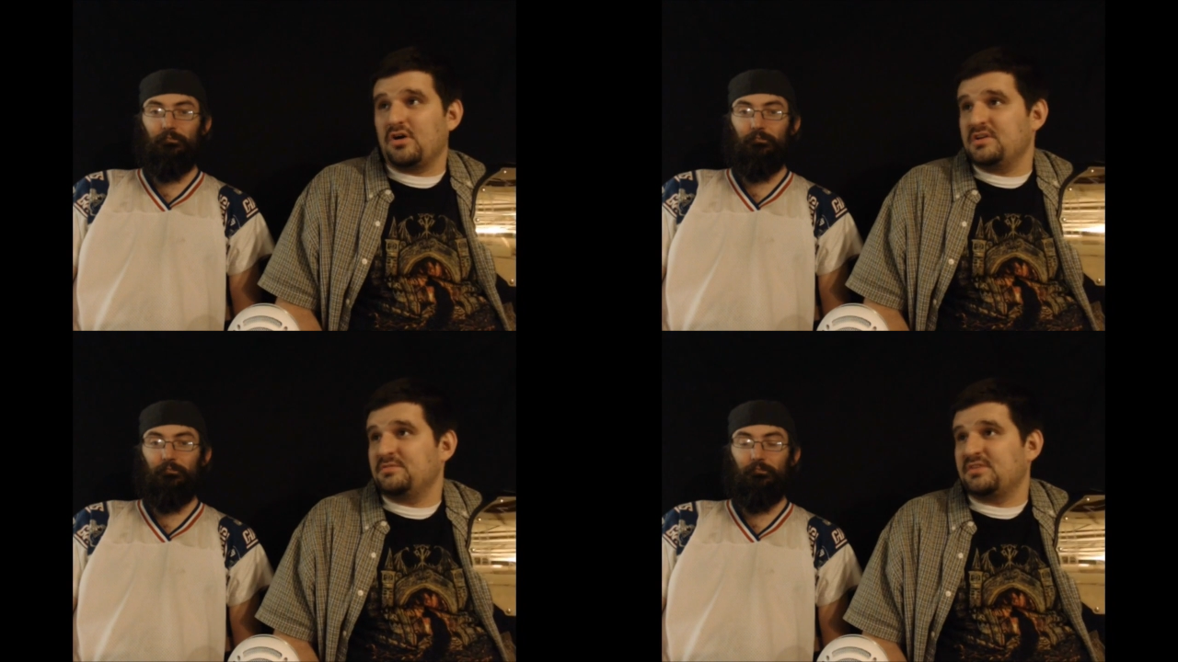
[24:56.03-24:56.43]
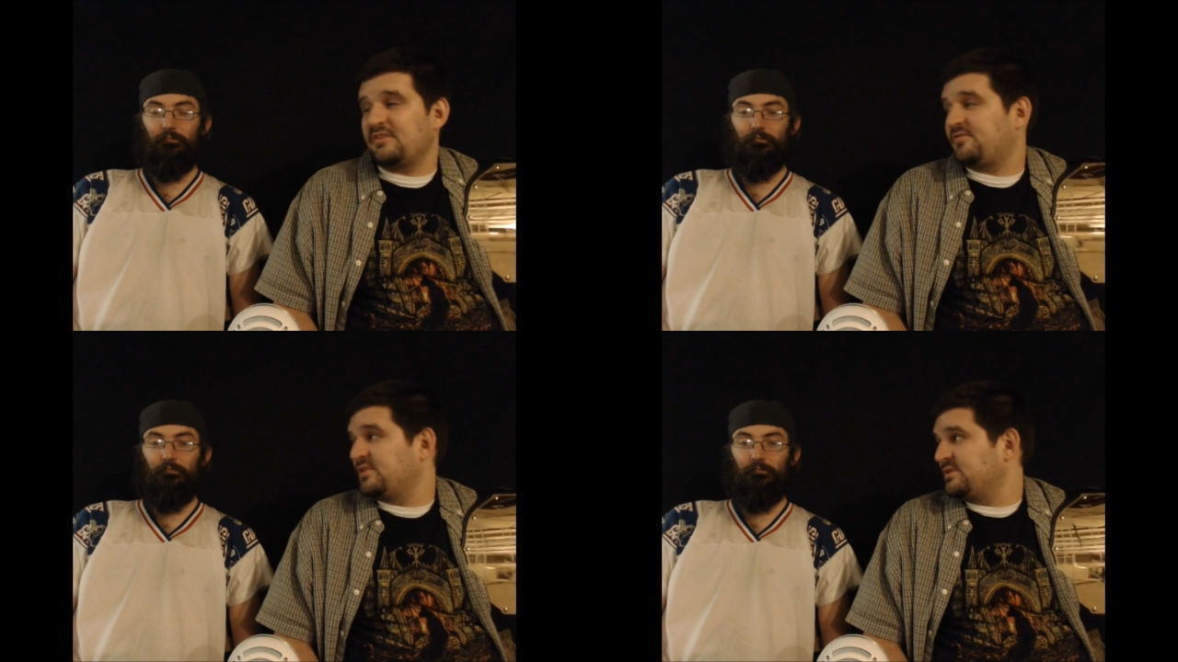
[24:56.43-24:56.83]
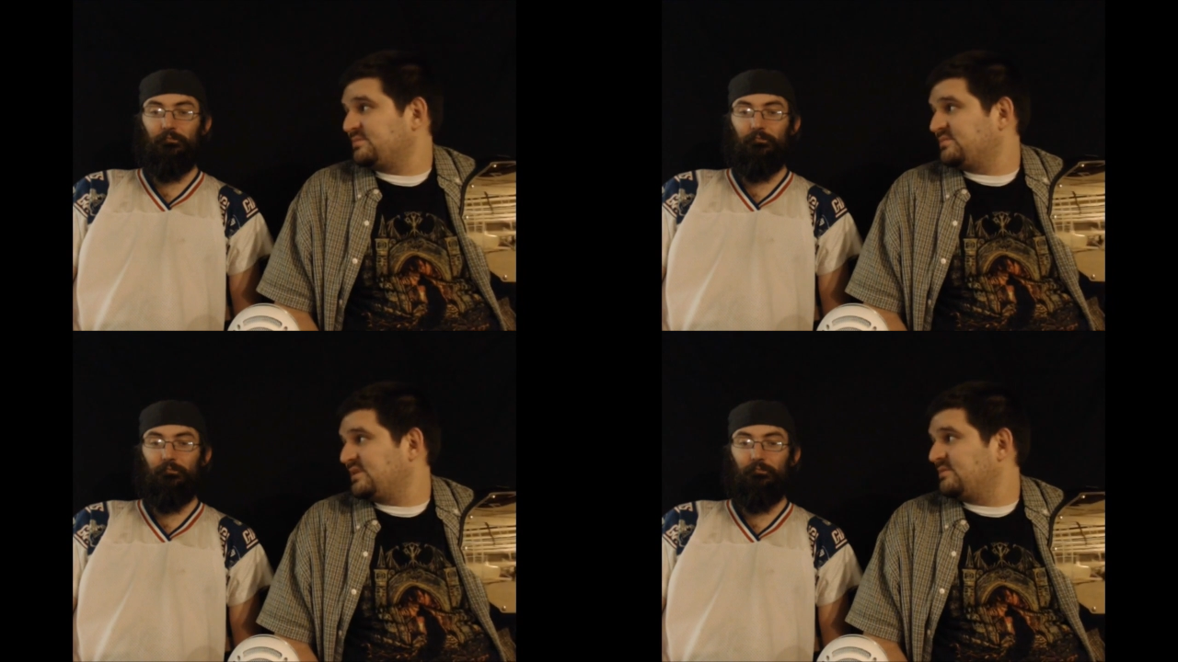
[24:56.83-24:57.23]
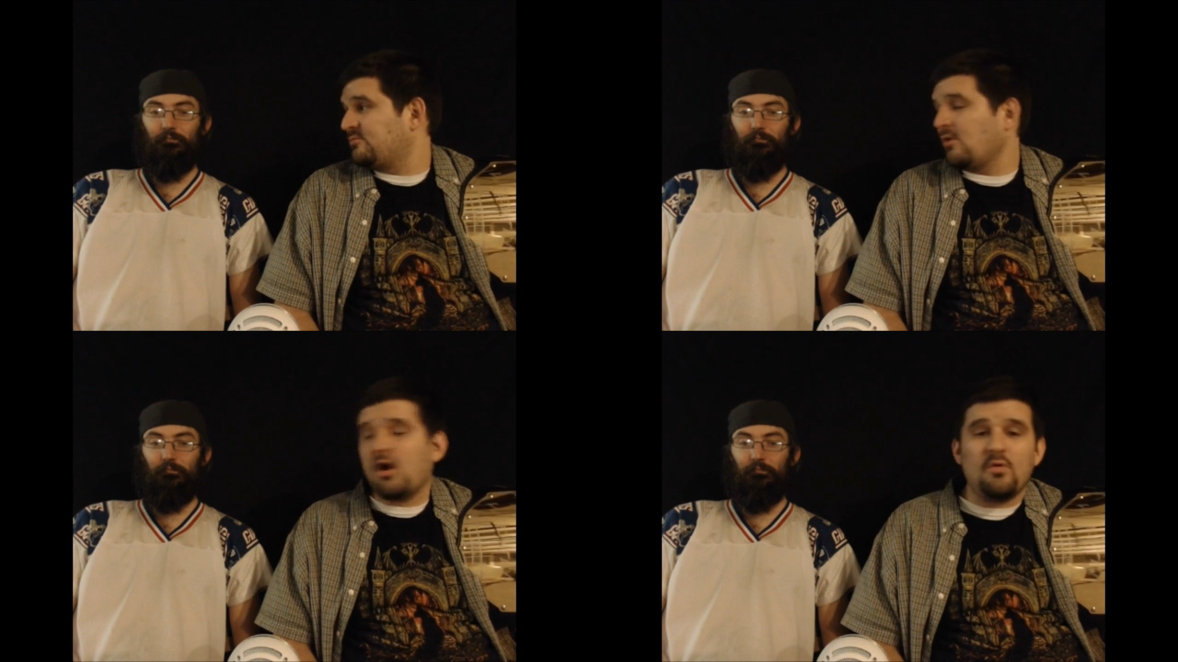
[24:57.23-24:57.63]
Speaker 1: It definitely it
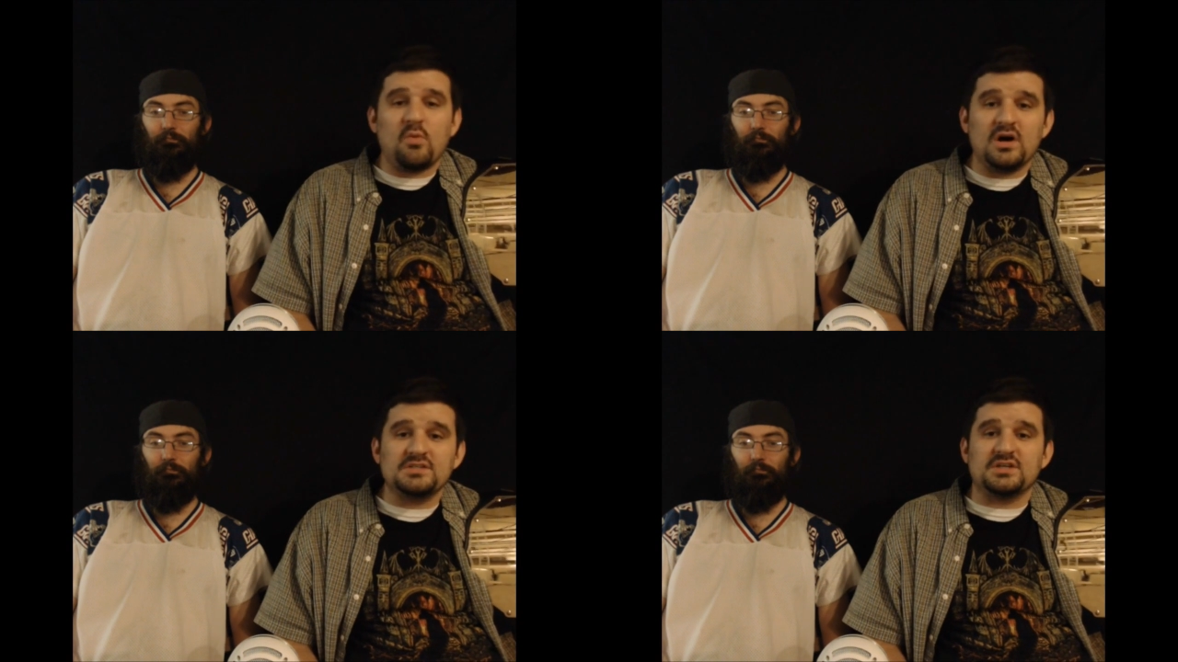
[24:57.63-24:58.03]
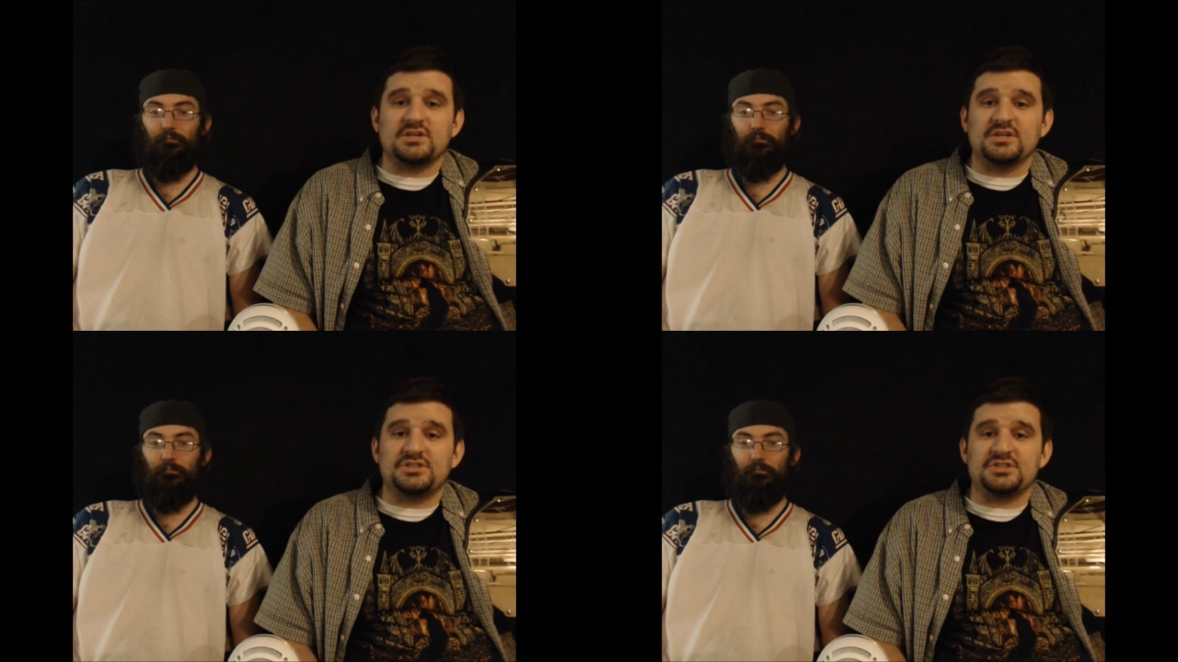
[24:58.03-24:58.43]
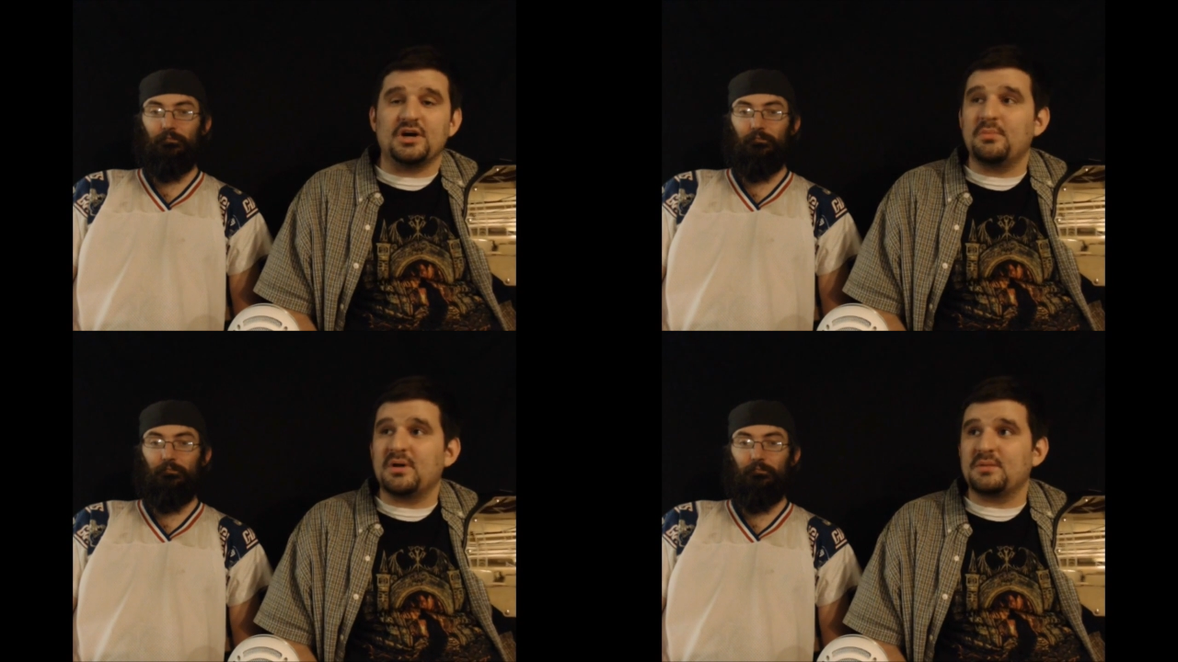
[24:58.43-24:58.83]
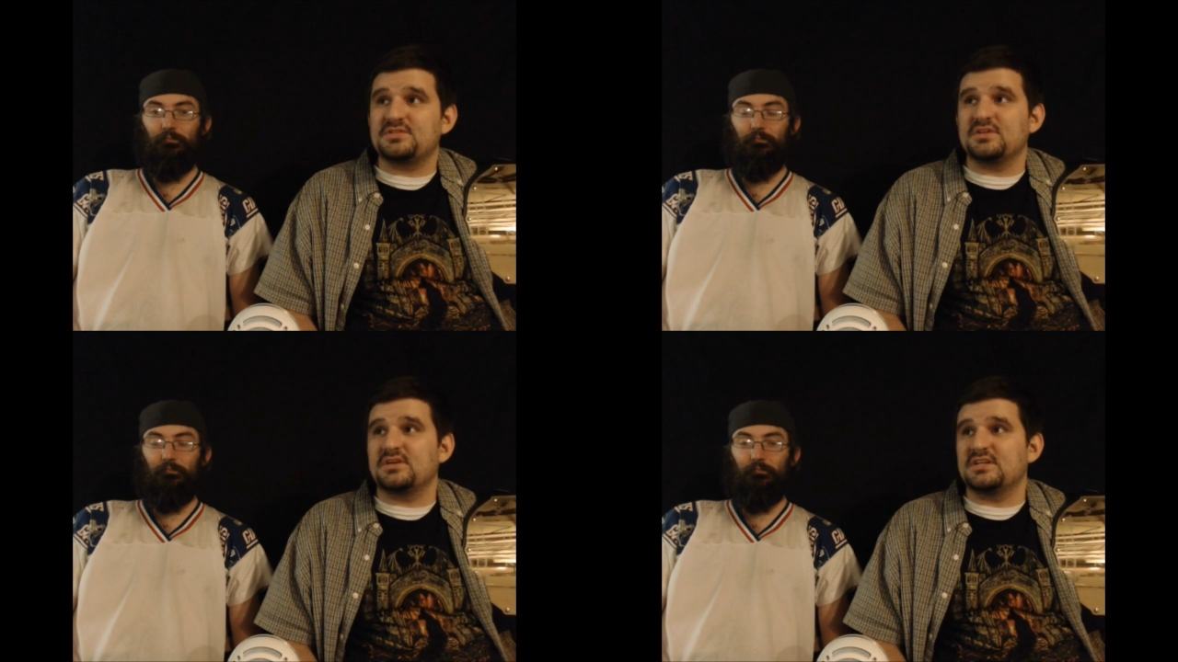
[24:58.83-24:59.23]
Raw was a good show, but I'm
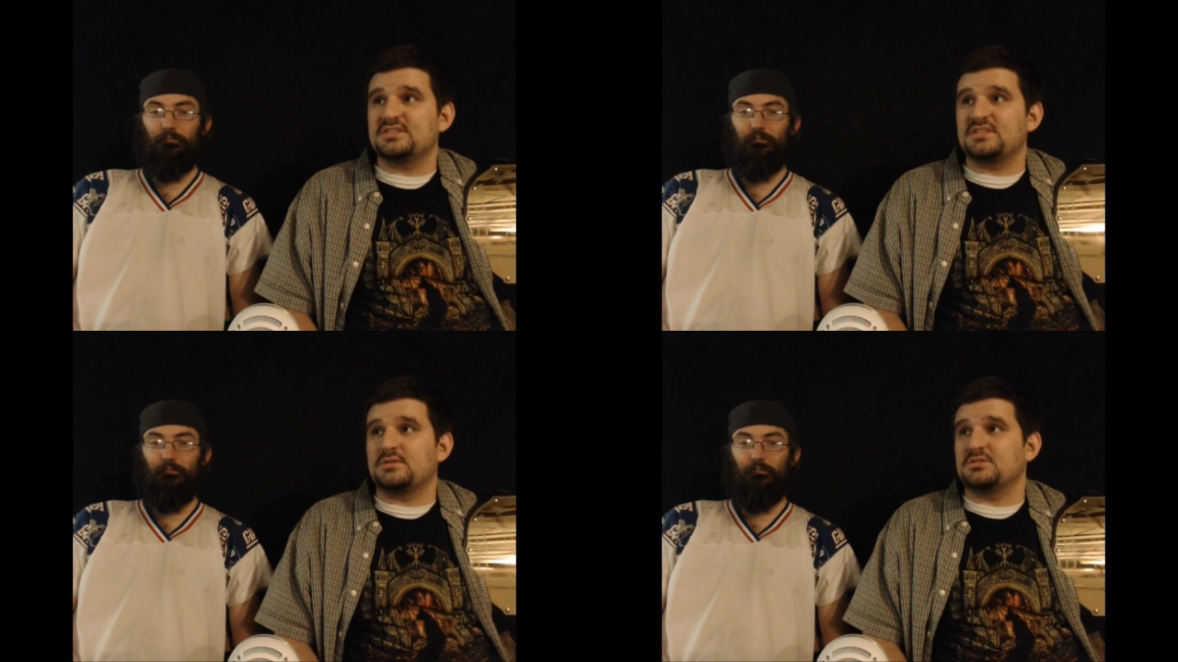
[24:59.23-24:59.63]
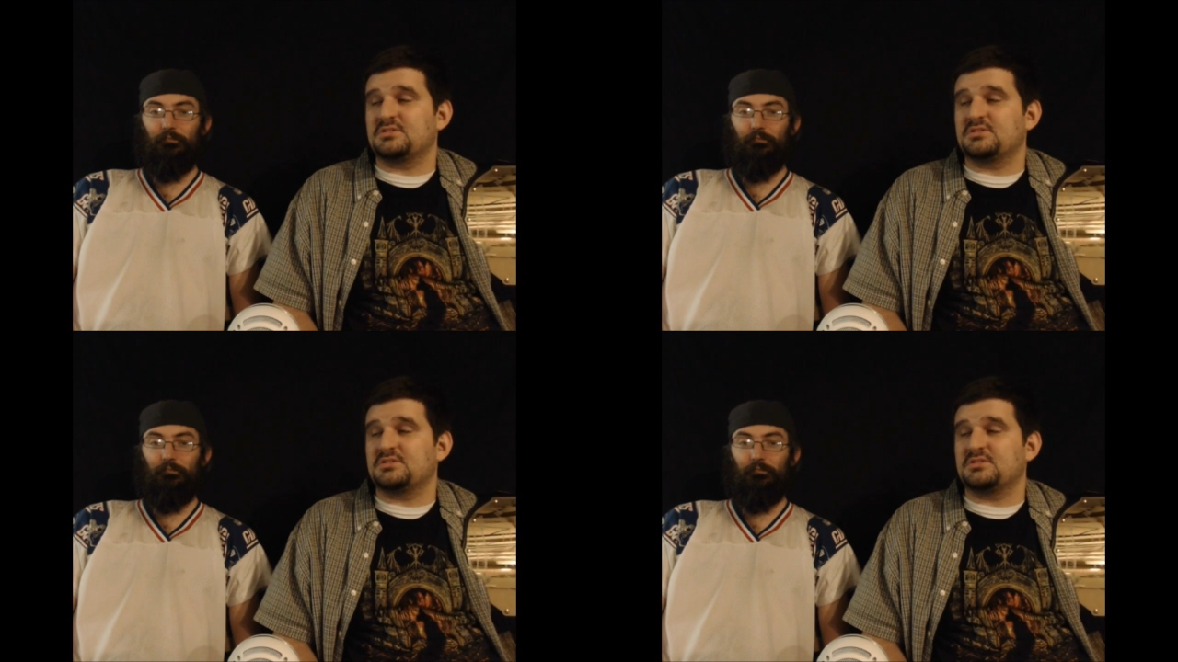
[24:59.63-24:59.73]
still gonna stick with